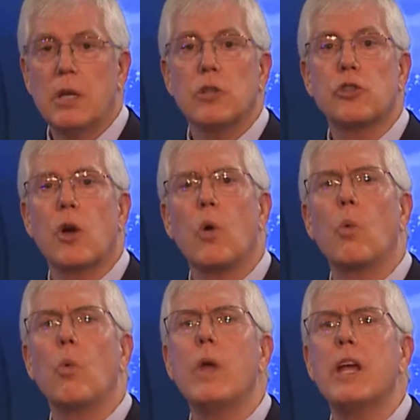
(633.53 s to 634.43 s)
So
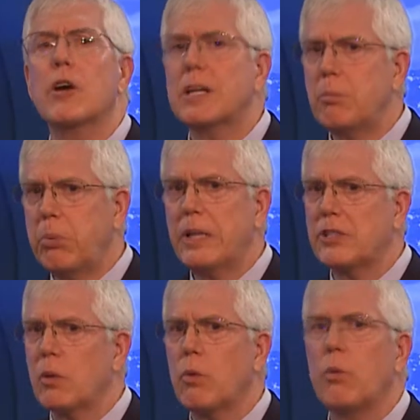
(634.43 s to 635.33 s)
we are
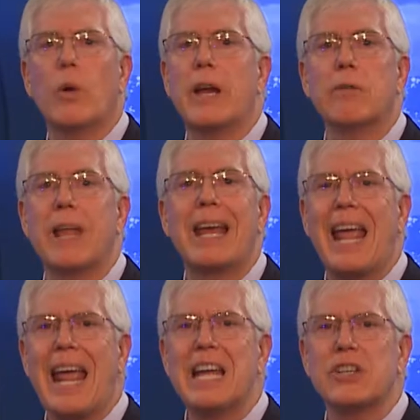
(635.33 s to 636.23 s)
complicit with whatever that
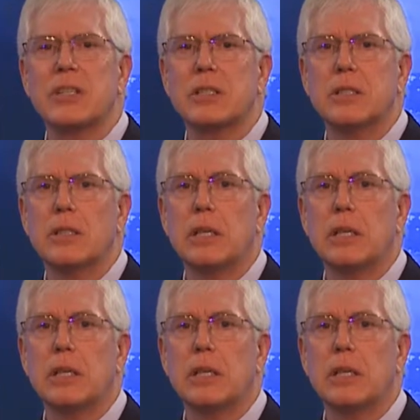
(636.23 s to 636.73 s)
agent,